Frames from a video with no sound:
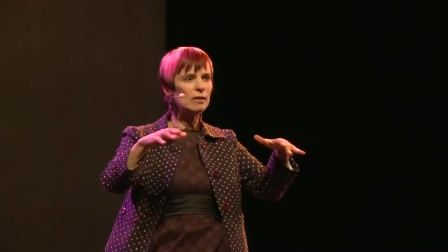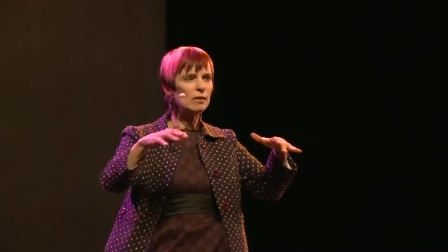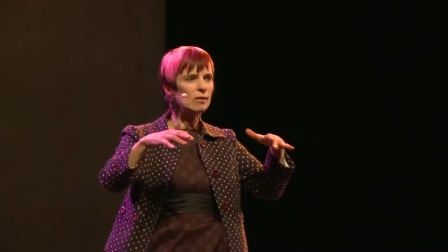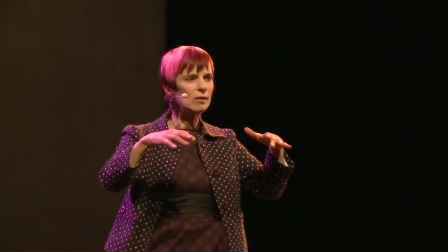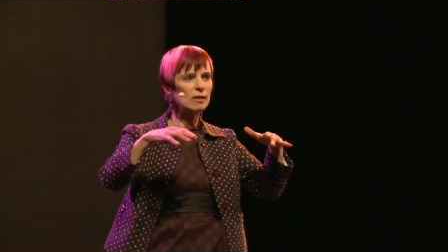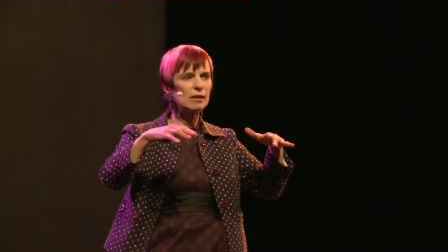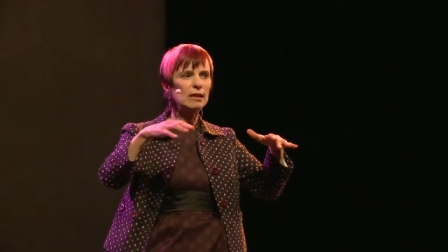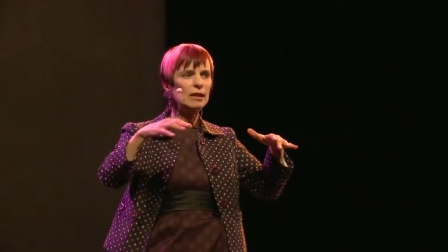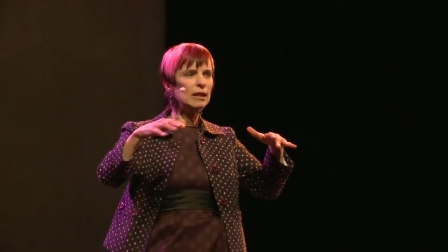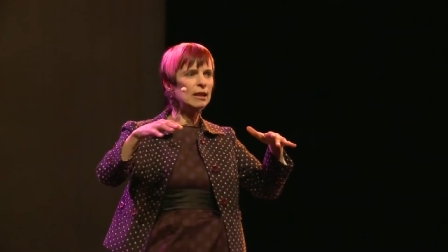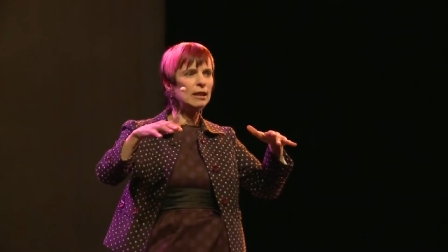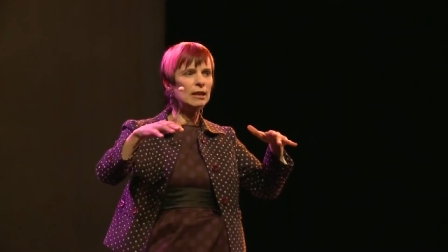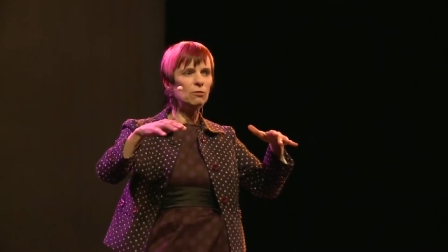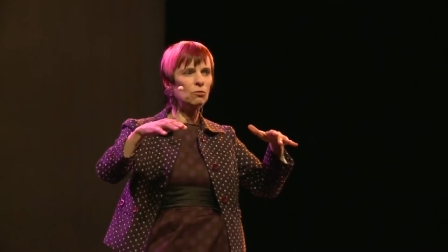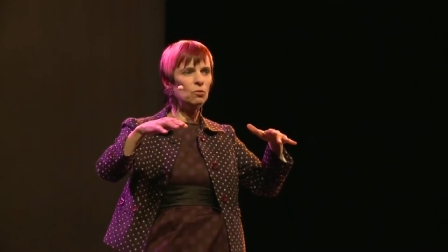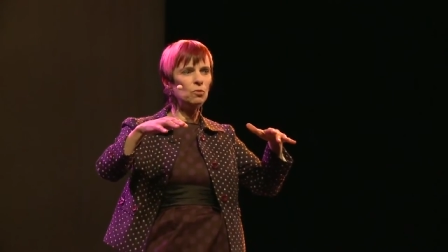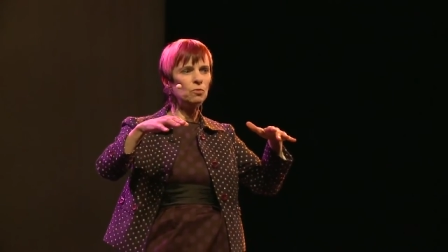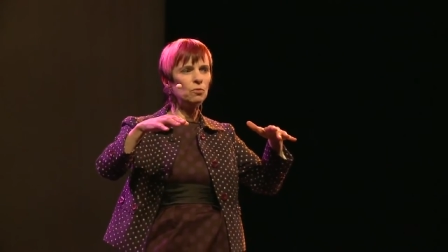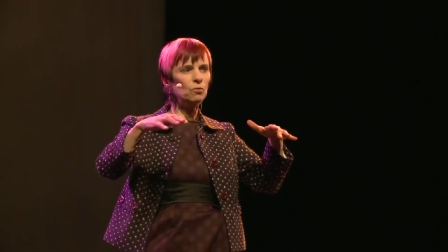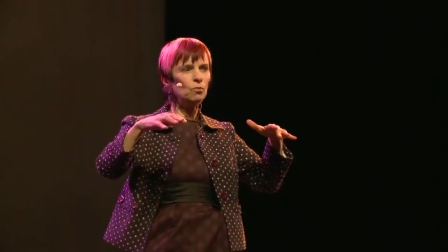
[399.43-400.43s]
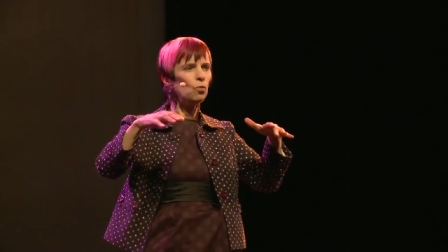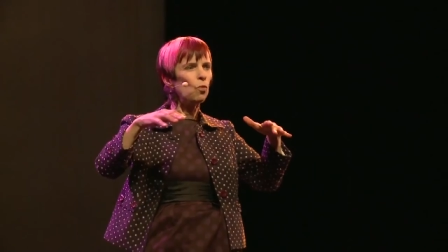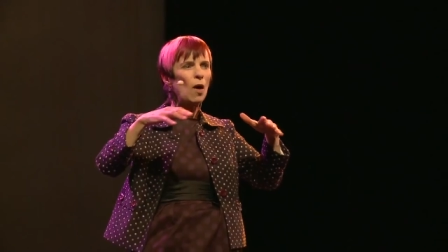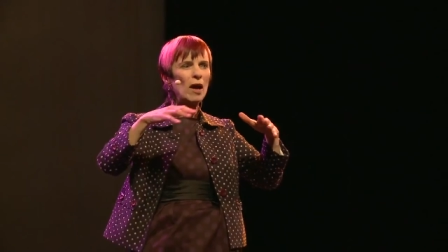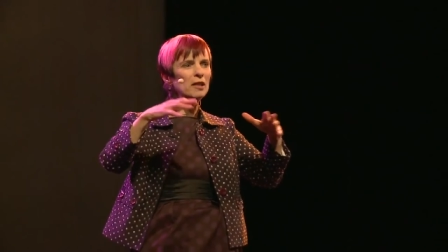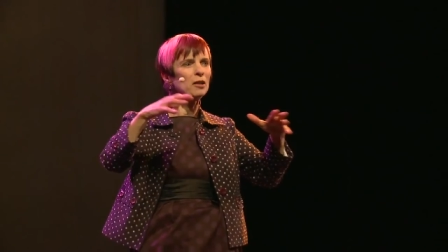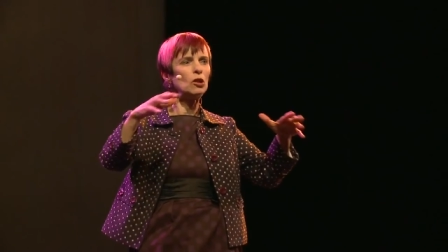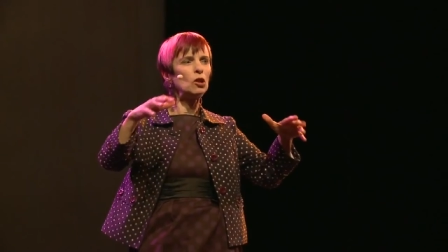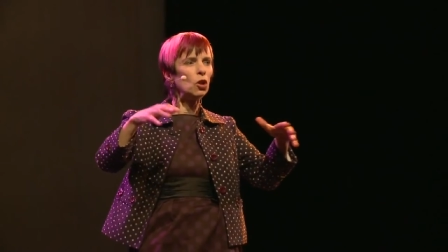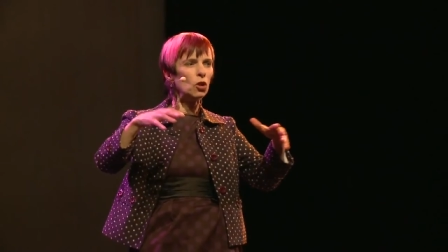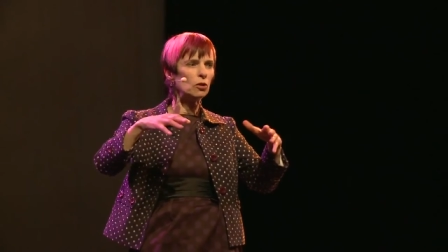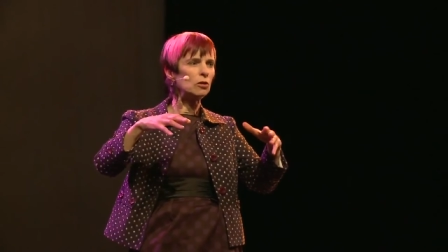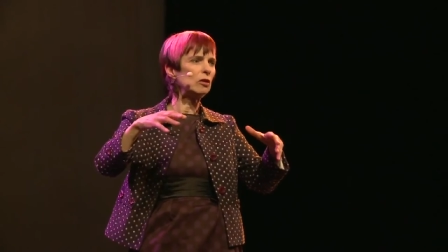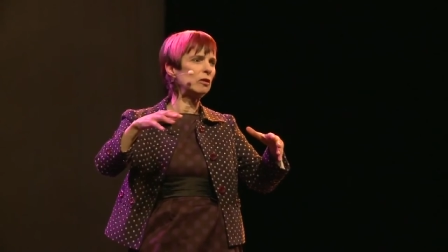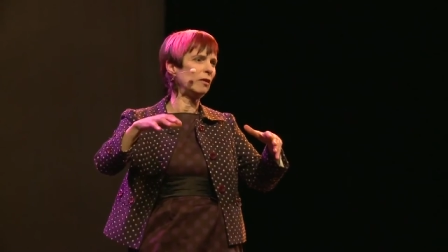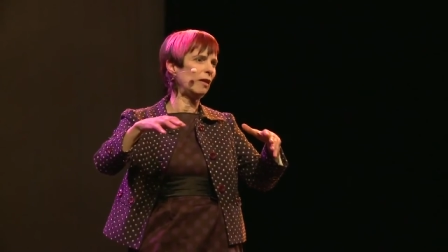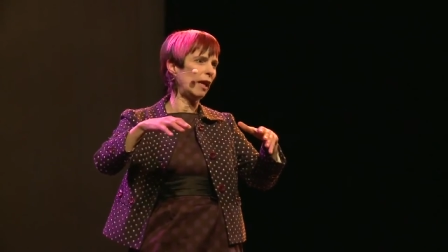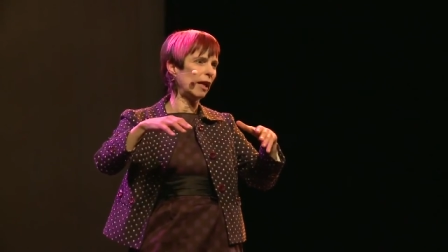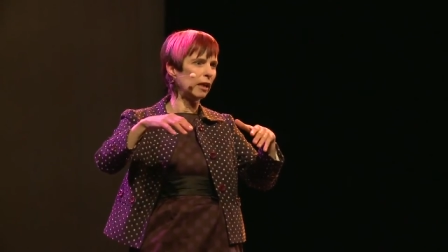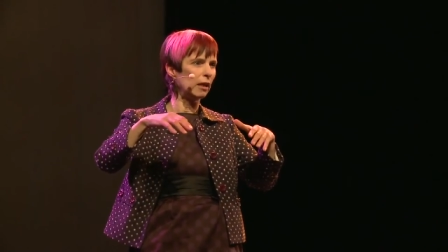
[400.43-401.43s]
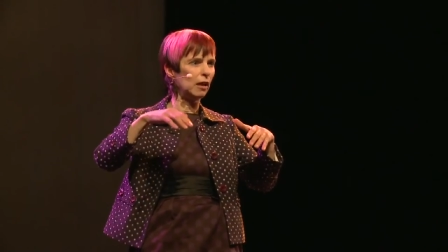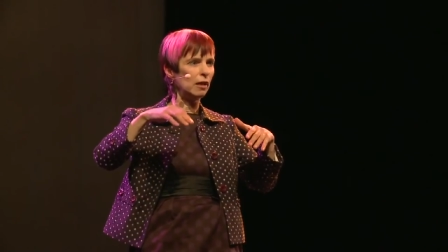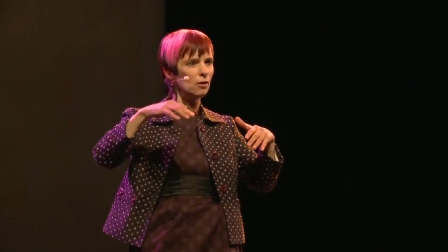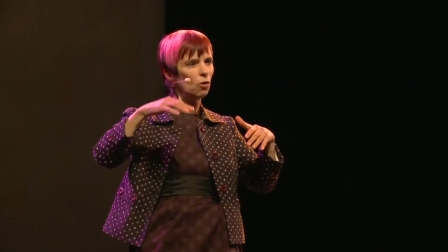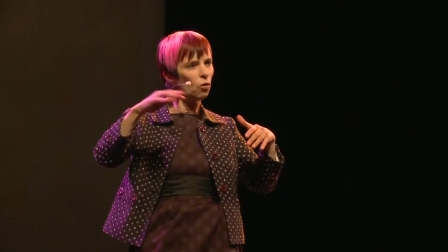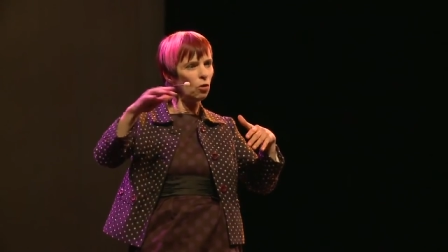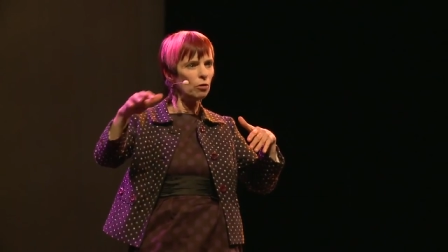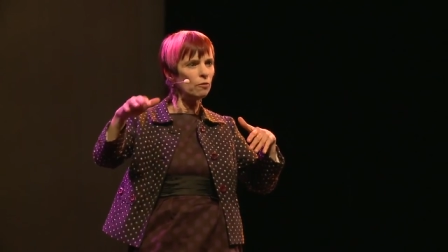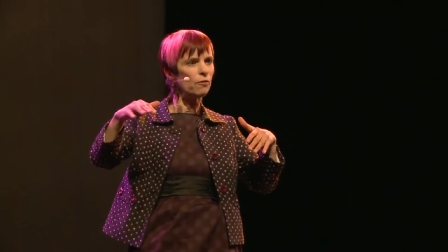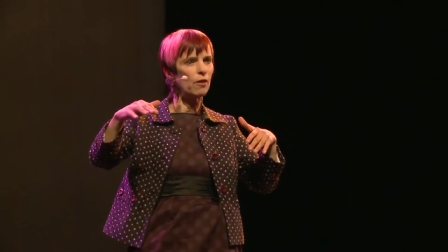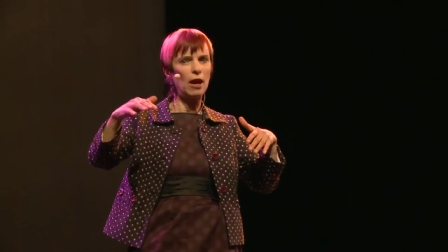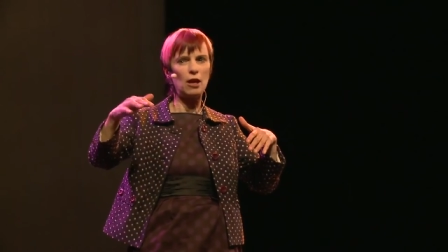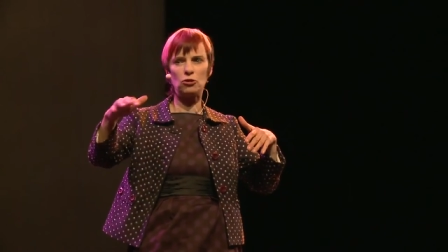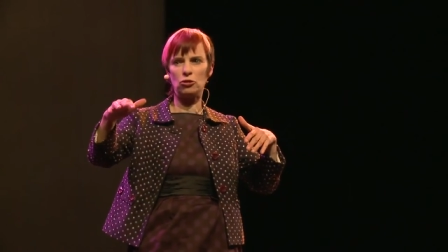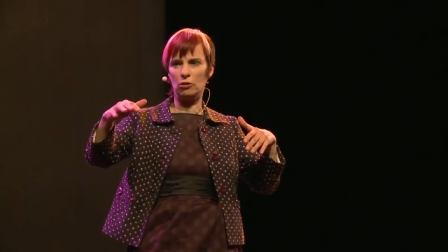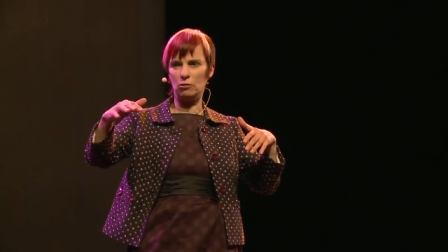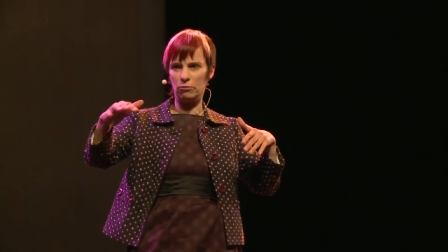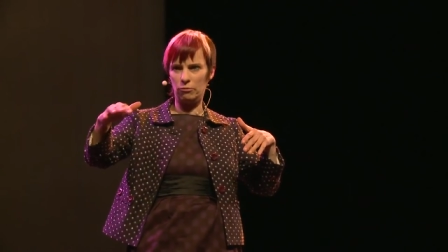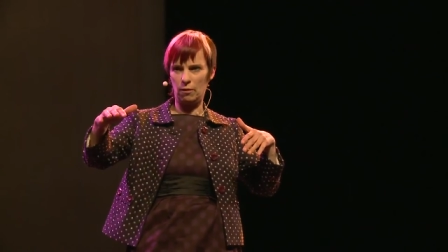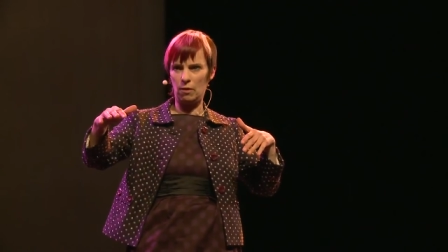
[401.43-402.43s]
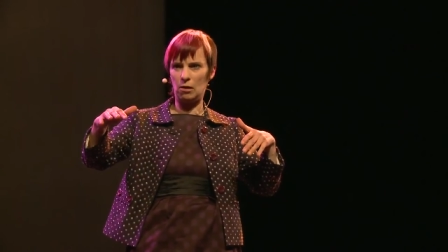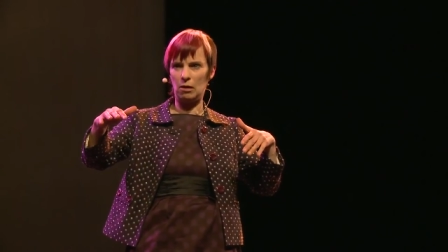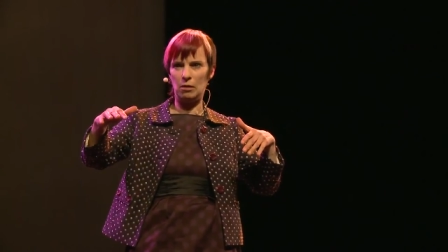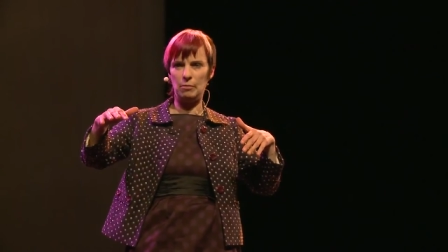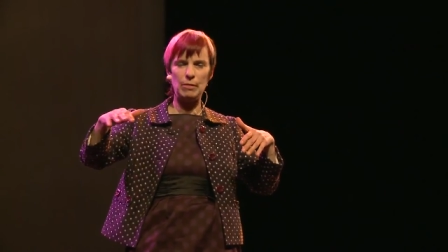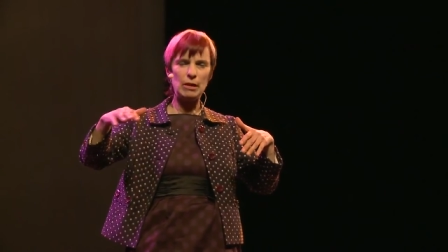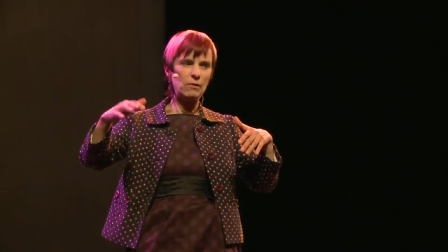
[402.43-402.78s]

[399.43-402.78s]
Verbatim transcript: to see what looked like an old fashioned farm,